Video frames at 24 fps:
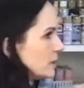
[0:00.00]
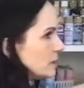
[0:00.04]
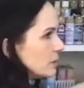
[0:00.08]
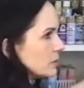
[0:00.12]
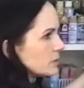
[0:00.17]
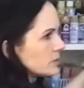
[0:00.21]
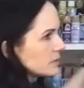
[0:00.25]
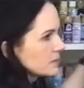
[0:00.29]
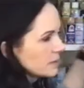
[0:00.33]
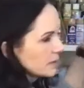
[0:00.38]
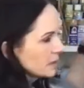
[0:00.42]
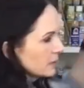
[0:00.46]
you
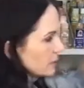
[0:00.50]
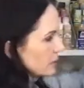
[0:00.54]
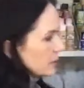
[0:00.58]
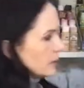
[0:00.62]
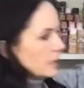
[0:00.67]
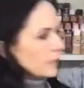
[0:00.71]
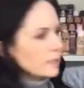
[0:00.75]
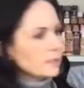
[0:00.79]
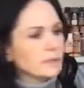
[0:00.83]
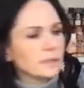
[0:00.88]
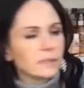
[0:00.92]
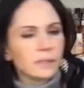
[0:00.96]
seal
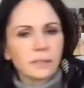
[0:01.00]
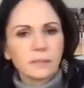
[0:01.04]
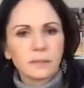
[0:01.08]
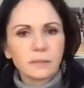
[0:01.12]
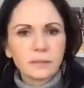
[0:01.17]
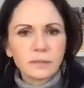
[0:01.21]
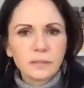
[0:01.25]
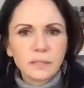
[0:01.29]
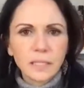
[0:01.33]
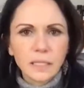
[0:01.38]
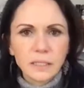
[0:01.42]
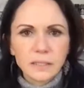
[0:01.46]
it
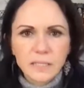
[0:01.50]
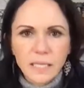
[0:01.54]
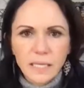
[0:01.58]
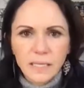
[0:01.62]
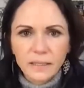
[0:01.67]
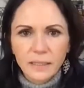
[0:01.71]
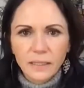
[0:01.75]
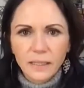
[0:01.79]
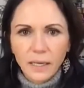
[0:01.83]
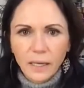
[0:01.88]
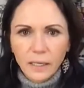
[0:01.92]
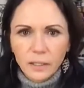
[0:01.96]
and take
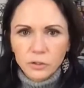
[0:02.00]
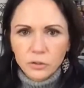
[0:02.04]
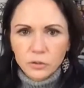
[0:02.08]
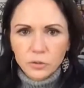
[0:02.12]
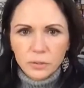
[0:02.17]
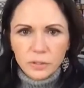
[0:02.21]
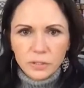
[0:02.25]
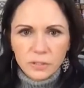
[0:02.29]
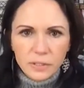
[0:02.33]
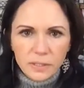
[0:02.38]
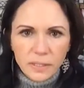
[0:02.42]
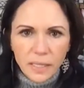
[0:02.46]
that
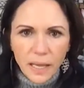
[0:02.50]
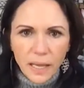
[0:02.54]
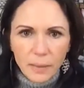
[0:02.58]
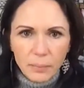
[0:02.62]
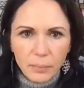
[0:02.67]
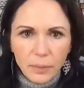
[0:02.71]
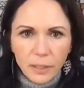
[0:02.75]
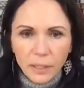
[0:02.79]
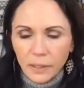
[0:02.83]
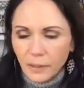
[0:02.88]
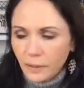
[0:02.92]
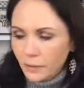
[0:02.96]
extra step,
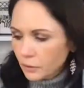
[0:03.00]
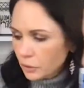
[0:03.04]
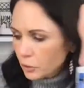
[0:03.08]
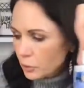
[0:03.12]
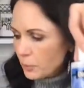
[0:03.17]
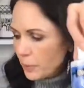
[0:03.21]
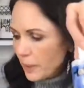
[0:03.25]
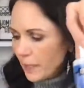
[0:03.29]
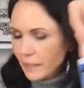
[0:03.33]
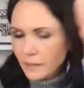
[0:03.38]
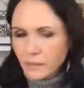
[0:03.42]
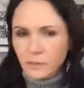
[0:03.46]
your
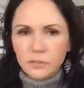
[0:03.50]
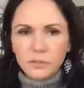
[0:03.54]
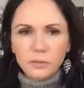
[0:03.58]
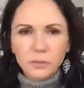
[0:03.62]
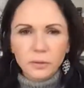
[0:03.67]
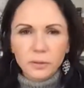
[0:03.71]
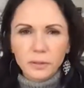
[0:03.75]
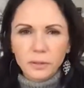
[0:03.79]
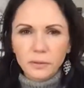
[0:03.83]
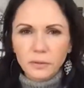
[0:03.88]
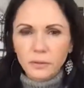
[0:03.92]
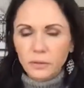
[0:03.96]
paint's still
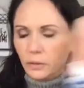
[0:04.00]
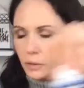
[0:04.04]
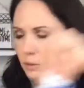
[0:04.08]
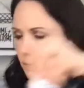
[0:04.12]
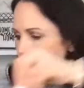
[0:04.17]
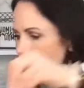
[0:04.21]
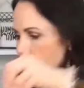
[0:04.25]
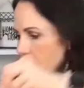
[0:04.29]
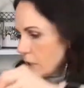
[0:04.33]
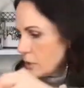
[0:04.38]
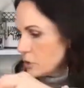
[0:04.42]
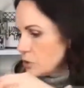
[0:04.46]
going to look good
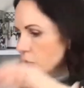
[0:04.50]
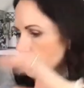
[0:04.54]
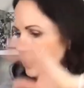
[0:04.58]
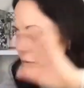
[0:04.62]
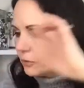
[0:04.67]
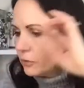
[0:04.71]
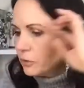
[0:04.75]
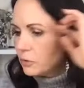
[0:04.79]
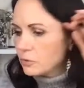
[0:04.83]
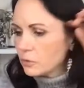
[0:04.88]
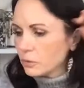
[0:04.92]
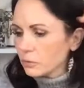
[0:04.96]
next year. If
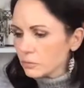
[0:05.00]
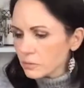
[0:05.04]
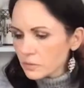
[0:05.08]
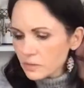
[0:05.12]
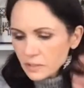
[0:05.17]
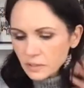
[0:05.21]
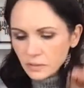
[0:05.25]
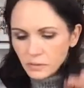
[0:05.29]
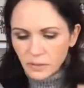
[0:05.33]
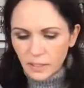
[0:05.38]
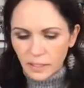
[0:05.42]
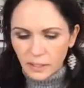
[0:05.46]
you don't
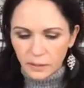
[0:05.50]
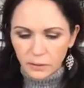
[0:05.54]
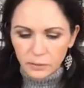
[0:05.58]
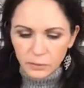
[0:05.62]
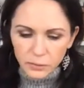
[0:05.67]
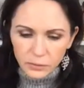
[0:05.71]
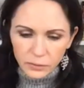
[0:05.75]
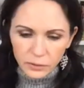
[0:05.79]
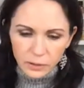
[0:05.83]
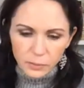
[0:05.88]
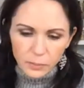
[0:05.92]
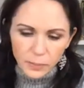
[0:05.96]
seal that
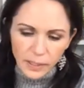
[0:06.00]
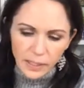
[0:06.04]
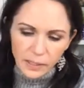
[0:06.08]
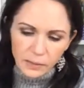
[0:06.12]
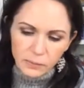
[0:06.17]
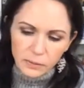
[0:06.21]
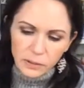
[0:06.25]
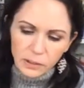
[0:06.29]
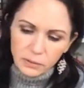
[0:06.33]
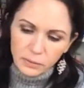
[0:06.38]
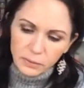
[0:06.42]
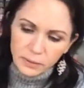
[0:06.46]
acrylic paint,
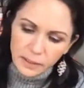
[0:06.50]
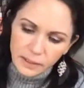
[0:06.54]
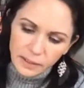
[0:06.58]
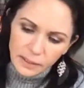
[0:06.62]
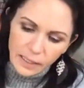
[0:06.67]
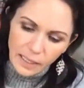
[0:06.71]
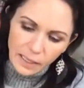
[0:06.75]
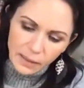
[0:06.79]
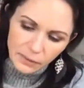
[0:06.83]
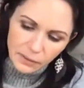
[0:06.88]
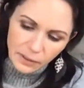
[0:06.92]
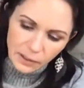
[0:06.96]
when you get it
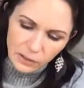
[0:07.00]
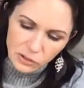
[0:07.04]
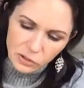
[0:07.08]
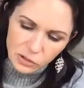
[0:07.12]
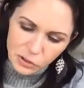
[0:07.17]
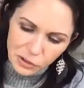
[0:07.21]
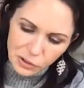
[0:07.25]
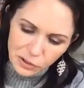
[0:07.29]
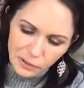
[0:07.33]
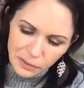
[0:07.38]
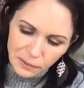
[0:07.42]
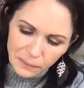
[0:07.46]
out next
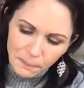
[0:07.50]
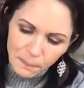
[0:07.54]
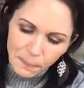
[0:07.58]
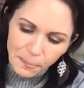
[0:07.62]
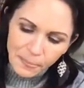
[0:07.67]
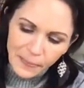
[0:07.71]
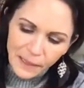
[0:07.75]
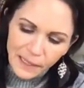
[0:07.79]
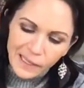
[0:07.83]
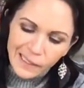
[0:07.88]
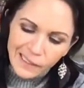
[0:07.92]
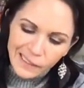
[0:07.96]
year,
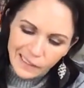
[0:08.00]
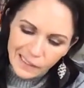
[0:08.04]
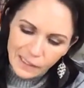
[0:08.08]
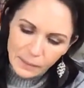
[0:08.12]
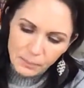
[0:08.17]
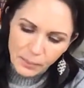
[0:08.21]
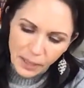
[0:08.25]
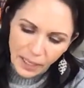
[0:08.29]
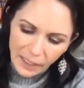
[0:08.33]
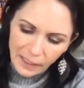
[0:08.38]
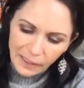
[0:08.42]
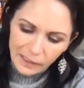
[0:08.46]
it
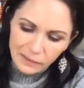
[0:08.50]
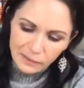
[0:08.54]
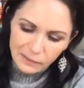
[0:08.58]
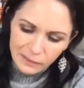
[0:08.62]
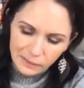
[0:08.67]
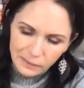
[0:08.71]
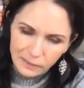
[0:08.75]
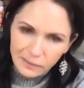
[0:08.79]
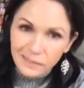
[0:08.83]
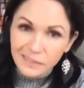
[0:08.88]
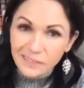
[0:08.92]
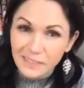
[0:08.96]
might
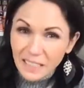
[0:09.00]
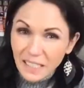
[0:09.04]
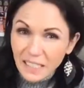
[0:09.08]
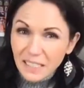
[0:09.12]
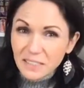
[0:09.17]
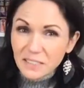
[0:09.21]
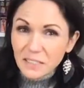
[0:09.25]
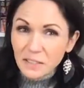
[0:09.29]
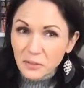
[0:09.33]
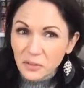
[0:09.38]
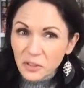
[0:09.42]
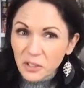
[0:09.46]
tend
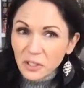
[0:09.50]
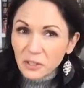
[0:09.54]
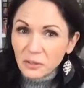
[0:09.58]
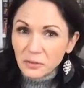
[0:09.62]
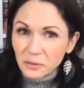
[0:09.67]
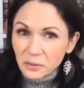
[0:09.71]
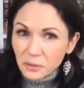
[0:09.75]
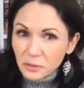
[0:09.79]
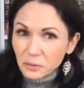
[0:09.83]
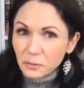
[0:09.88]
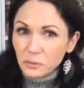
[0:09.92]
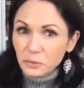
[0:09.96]
to look a
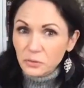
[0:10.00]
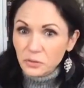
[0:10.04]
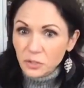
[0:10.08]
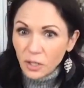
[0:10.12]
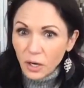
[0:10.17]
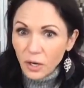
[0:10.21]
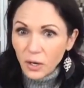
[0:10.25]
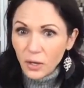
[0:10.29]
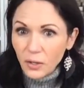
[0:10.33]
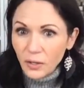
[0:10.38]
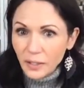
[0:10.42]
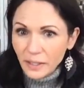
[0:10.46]
little
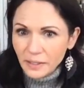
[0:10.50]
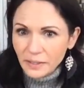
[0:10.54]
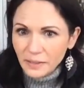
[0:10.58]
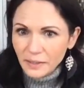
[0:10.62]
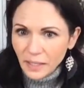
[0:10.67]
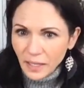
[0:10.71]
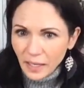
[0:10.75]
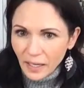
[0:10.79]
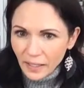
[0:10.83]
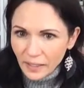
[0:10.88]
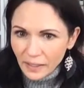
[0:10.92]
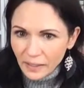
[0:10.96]
dull and
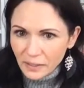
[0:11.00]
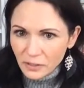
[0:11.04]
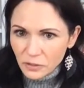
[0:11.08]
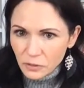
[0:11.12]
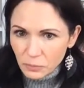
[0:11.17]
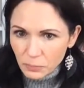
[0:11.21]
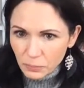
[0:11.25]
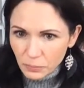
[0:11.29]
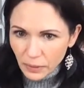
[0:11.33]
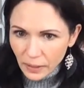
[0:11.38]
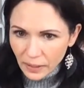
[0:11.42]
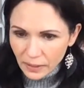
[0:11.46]
not as
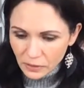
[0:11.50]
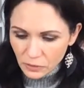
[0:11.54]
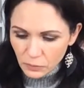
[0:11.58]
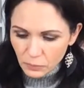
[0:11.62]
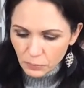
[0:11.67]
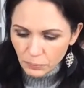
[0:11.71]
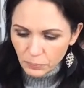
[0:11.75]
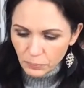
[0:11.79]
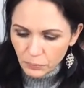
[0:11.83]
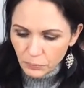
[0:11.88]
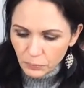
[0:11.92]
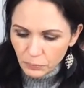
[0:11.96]

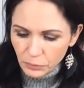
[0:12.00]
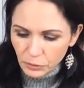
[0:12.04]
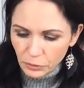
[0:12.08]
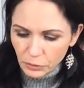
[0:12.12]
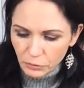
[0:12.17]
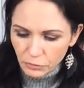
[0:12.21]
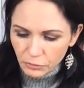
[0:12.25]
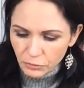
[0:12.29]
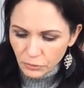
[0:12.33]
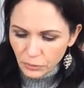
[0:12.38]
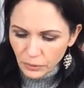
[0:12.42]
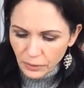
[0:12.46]

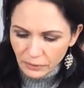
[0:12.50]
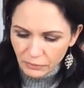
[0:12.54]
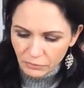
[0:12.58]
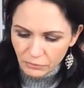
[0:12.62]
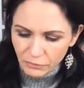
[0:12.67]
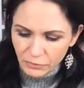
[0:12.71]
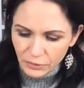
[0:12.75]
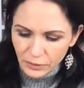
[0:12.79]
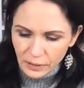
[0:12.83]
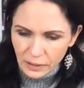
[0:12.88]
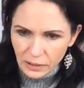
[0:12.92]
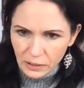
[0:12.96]
beautiful and
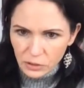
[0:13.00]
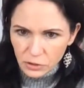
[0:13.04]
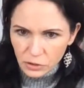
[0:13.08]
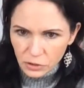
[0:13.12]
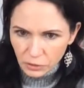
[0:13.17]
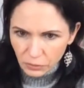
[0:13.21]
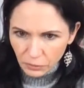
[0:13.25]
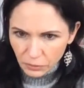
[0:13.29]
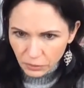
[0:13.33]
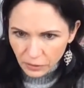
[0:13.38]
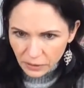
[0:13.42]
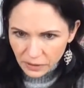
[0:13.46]
finished.
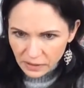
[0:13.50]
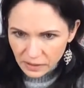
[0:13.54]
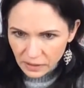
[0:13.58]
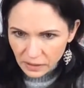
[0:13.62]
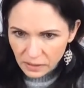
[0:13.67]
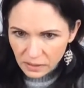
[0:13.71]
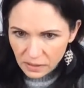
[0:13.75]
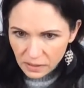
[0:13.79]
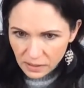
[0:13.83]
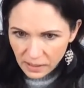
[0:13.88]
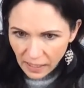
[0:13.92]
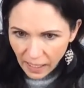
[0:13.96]
So Chris
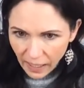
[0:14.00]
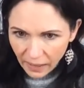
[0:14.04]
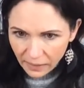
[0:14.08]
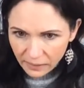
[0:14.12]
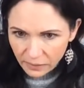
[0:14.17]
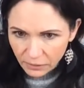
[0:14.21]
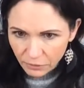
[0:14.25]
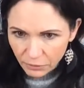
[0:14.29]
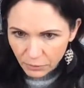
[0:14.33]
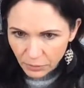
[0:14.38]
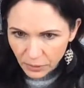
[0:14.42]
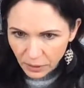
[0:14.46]
says stacks
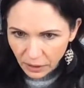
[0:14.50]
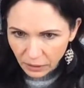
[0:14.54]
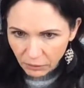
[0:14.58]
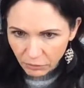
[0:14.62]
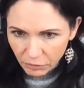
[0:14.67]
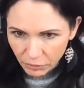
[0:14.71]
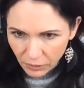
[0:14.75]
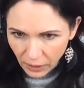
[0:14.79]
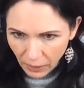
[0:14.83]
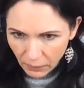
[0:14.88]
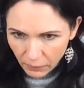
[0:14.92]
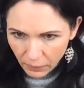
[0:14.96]
of mini
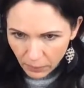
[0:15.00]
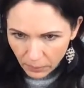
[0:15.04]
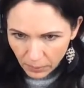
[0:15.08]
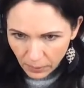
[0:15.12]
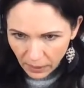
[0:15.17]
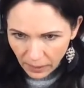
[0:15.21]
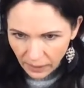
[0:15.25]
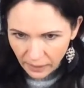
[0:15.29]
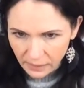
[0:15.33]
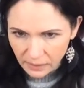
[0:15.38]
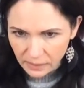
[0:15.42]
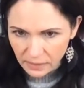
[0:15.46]
flower
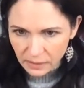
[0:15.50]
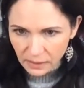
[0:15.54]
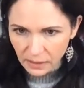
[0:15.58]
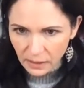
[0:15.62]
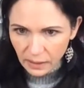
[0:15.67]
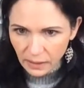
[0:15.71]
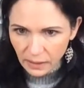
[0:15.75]
pots.